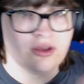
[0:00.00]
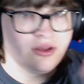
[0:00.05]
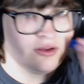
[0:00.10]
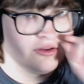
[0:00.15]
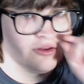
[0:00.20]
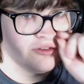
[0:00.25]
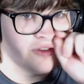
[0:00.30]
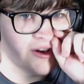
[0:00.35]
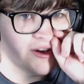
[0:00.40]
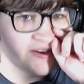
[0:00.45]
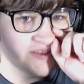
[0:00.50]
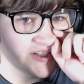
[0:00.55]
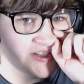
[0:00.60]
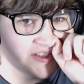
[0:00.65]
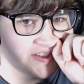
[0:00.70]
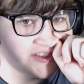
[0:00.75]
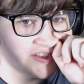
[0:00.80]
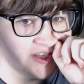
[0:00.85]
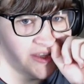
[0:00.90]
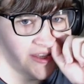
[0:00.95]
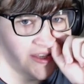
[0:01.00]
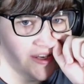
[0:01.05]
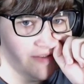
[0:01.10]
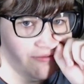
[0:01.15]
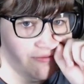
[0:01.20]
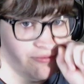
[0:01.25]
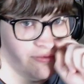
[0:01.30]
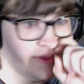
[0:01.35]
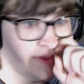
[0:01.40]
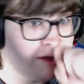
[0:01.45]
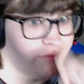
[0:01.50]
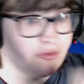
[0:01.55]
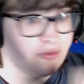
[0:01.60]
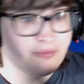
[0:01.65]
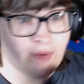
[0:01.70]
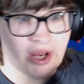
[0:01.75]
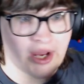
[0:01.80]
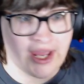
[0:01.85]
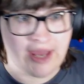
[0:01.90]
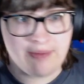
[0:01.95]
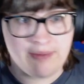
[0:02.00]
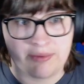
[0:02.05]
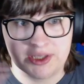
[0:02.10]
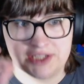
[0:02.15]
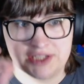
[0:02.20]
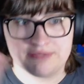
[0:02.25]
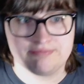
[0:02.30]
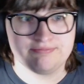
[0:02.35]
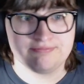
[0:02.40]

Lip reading: So as you can see there, that was my ambient.